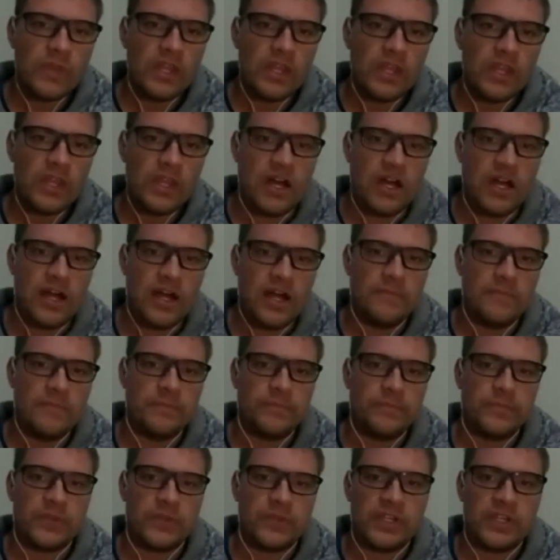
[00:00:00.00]
Um,
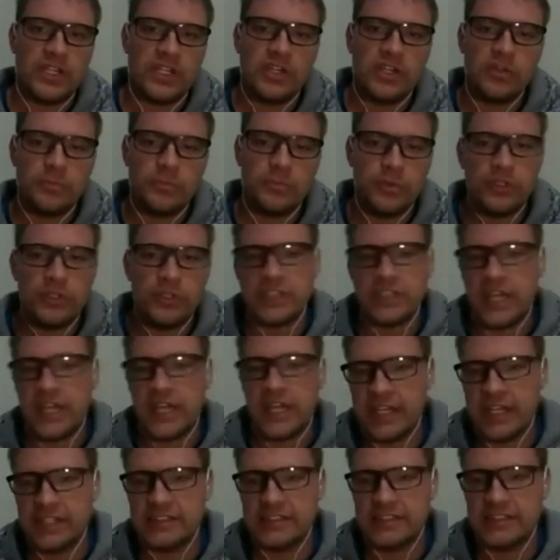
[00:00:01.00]
you could put your anger
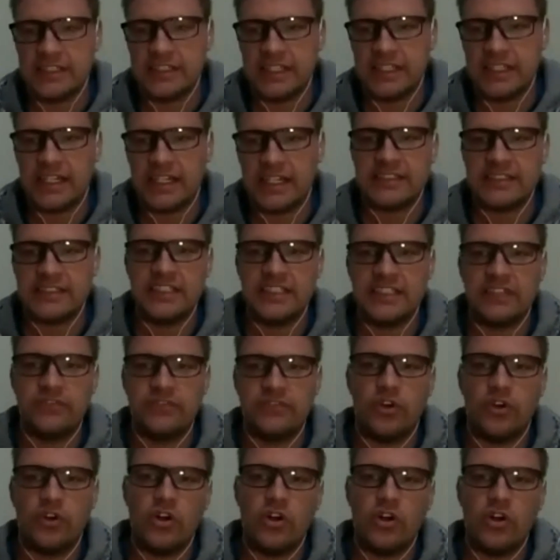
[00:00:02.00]
aside, like I said, for